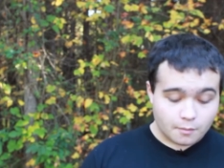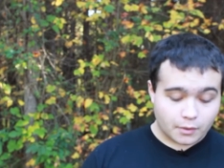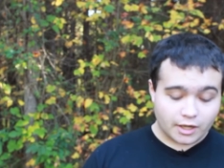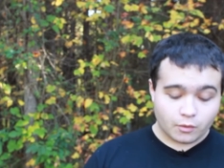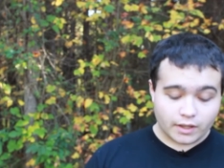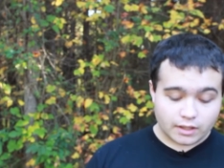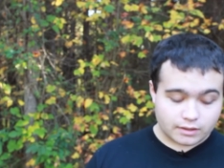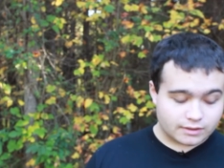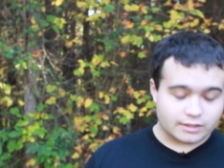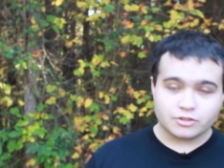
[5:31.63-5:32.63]
But anyway,
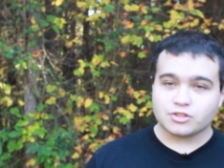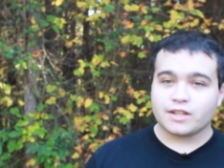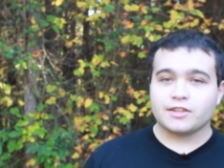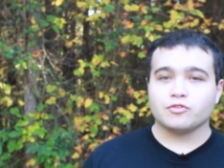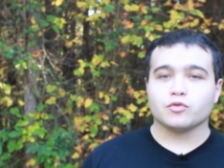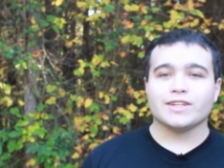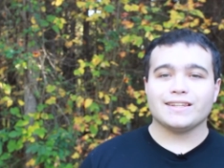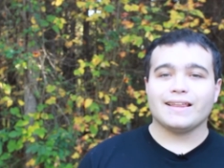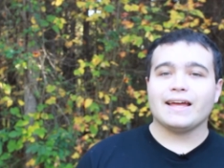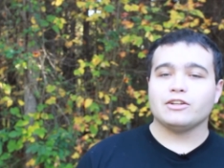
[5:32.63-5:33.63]
there's nothing
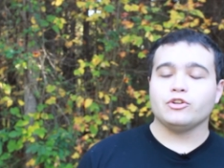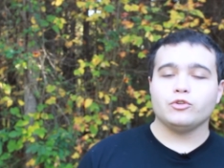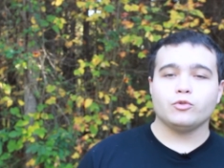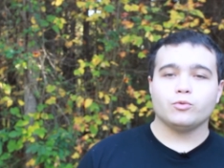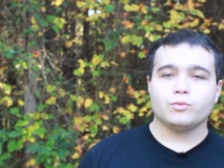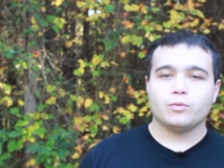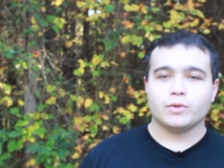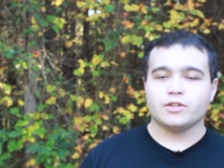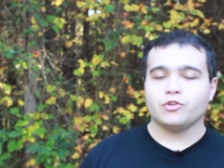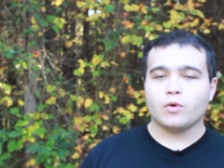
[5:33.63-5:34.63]
really that new
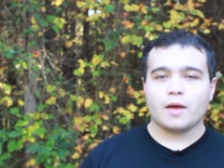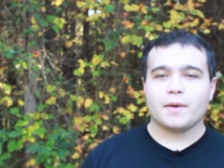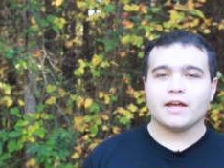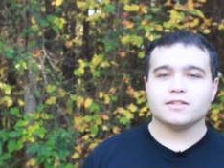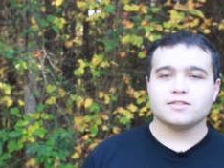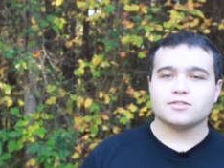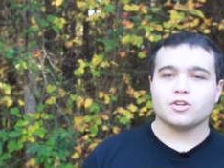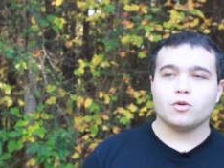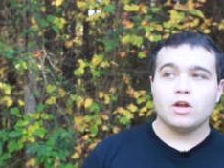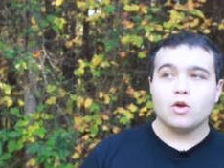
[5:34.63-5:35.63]
with the new iPads,
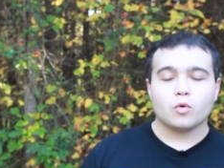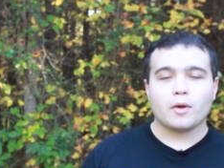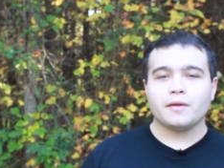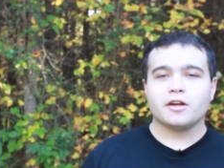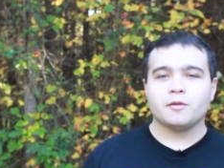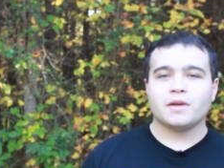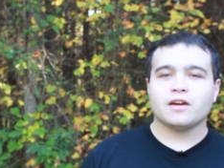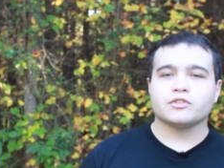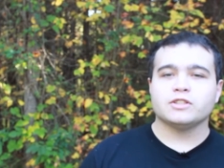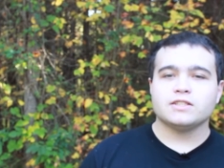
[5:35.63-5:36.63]
so we're probably not going to be
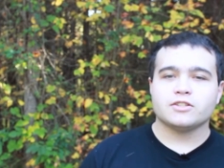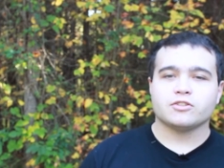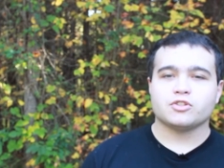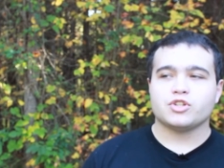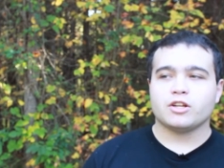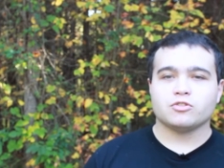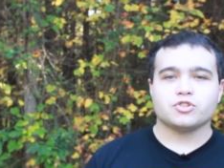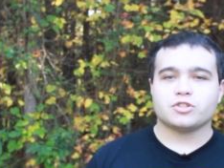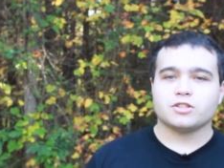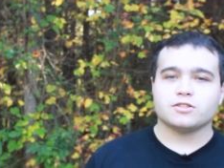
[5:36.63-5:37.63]
covering these here on the channel
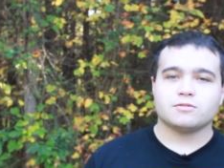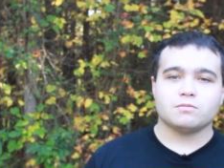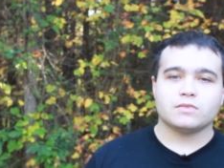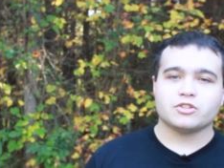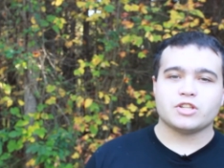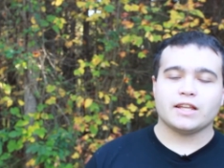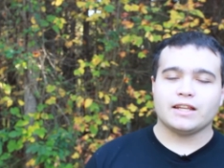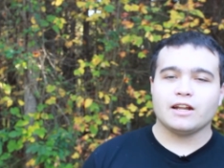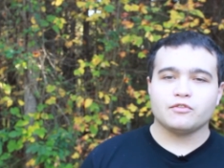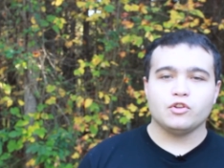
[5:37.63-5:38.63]
just because there's not
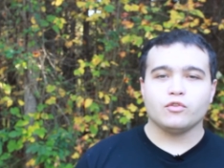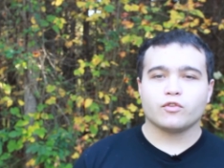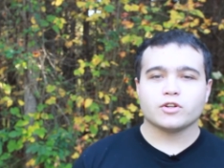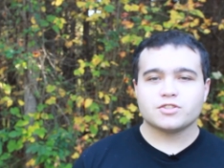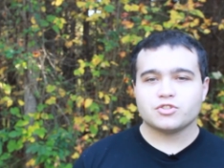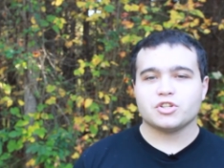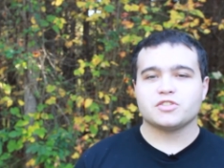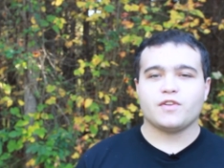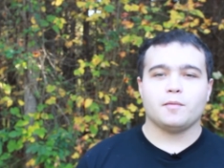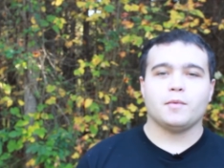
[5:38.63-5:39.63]
enough new for us to justify